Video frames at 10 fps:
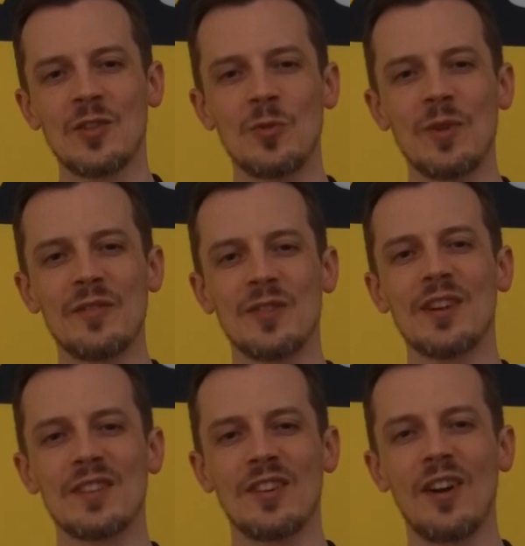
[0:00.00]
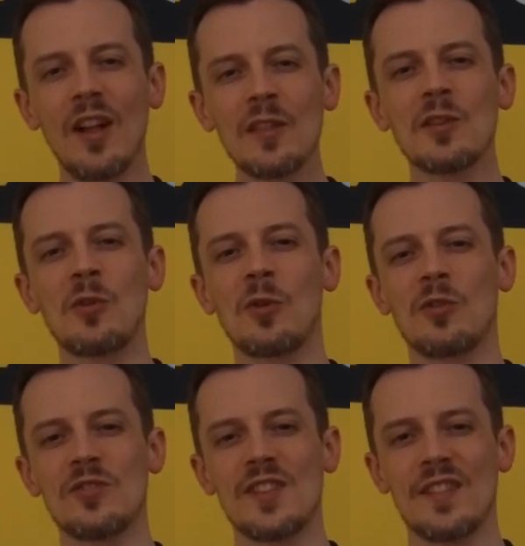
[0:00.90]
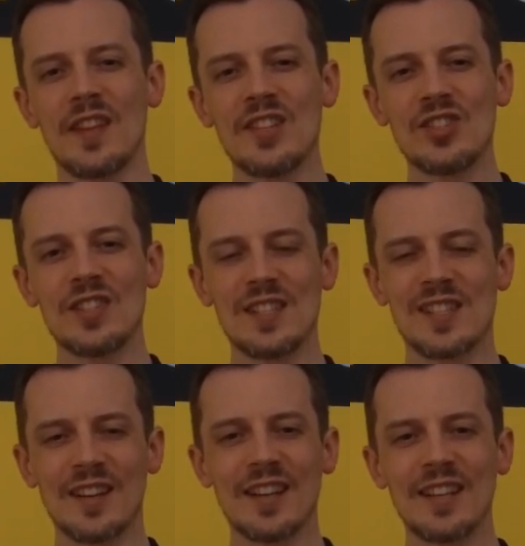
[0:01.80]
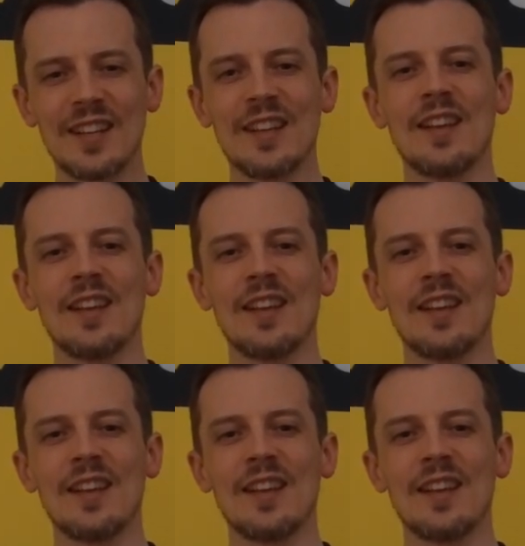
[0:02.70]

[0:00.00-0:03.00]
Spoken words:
So we've cut all the corners in the engine design.